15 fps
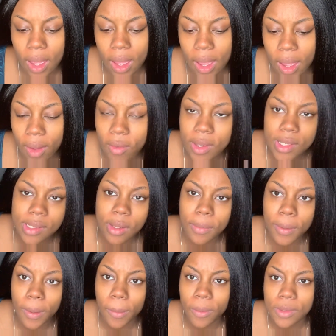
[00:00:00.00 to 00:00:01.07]
I always tell
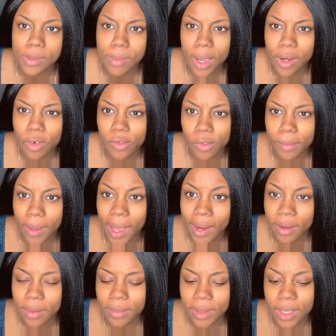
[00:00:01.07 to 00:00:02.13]
people it was mind over
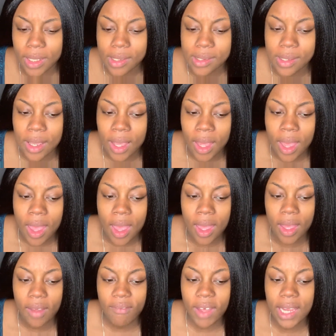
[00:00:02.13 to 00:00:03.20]
matter because
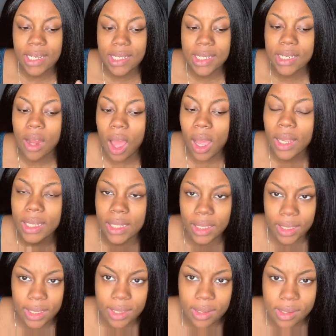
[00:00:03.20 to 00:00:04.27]
if I did not
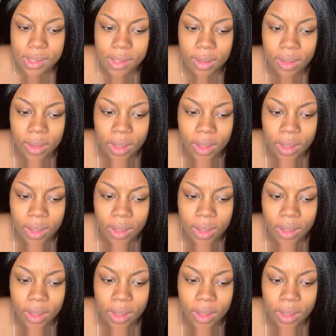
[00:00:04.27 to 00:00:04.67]
eat,